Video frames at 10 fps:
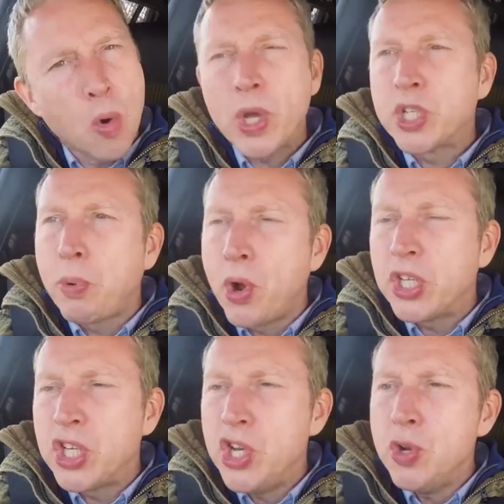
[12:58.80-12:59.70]
At which
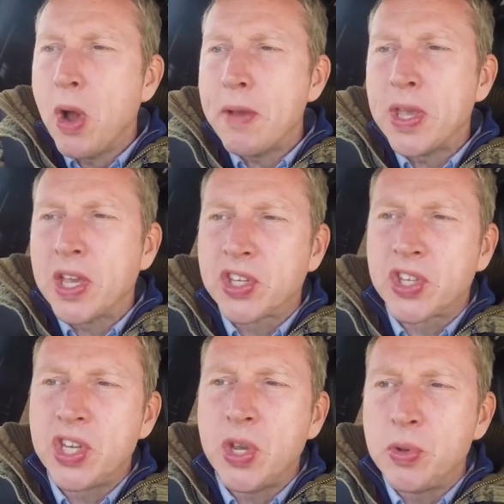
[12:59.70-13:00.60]
point, you might be
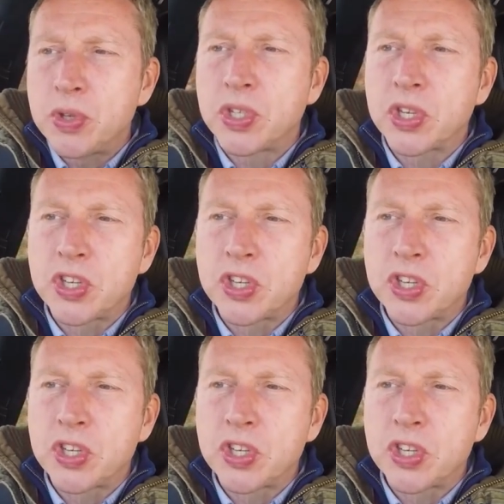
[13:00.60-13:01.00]
excused a